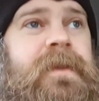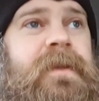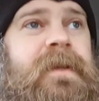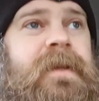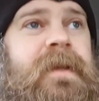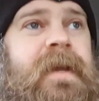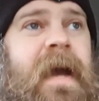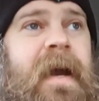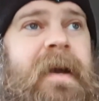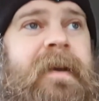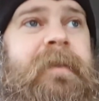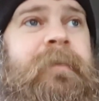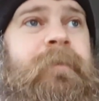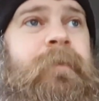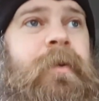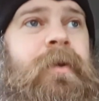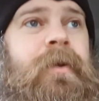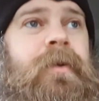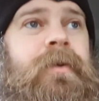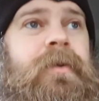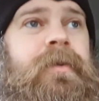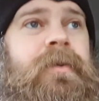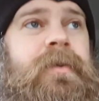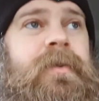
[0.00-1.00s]

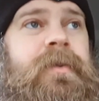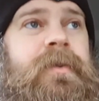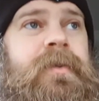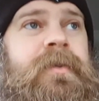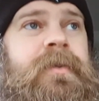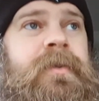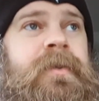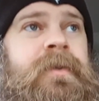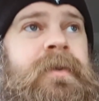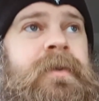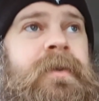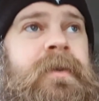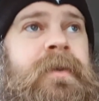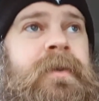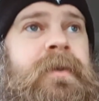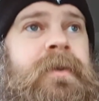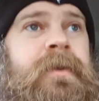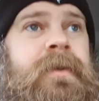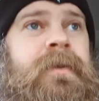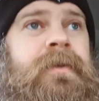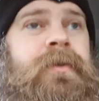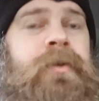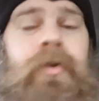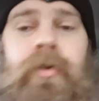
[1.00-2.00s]
Castbox,
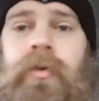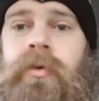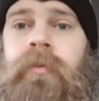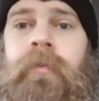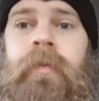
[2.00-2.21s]
Google